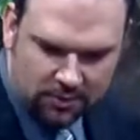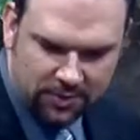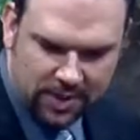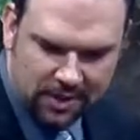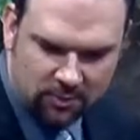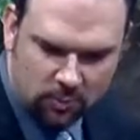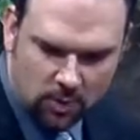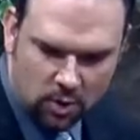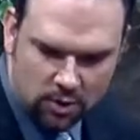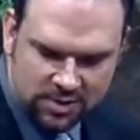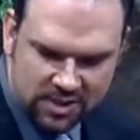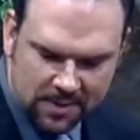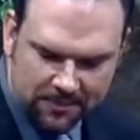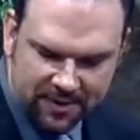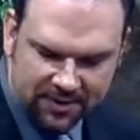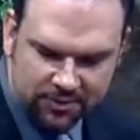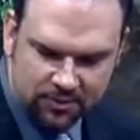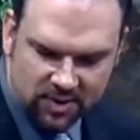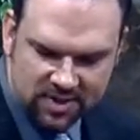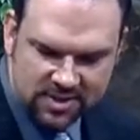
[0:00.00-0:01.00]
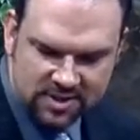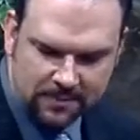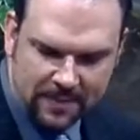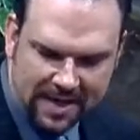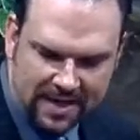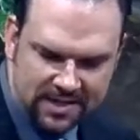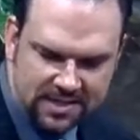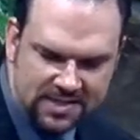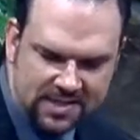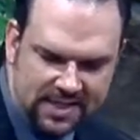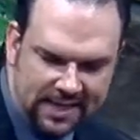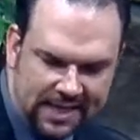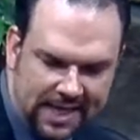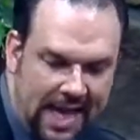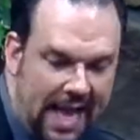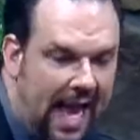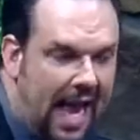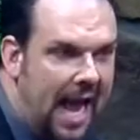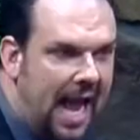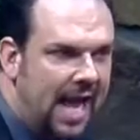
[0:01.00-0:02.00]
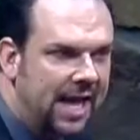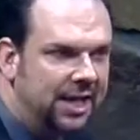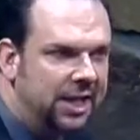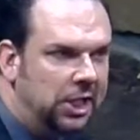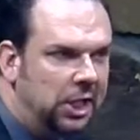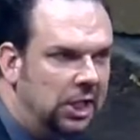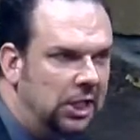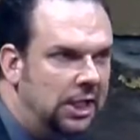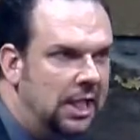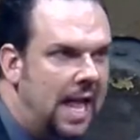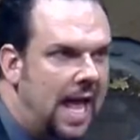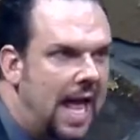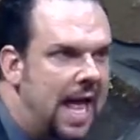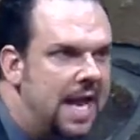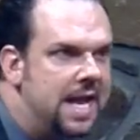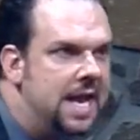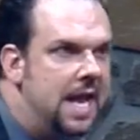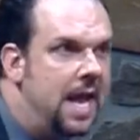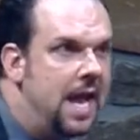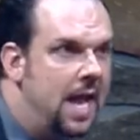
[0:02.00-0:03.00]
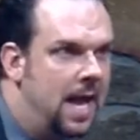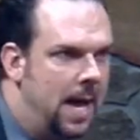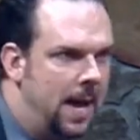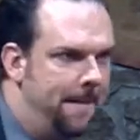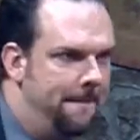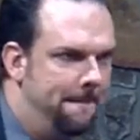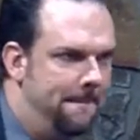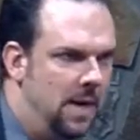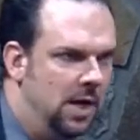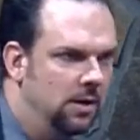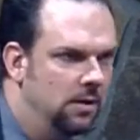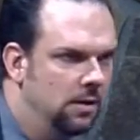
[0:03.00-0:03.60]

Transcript: They rose up and thrust him out of the city and led him.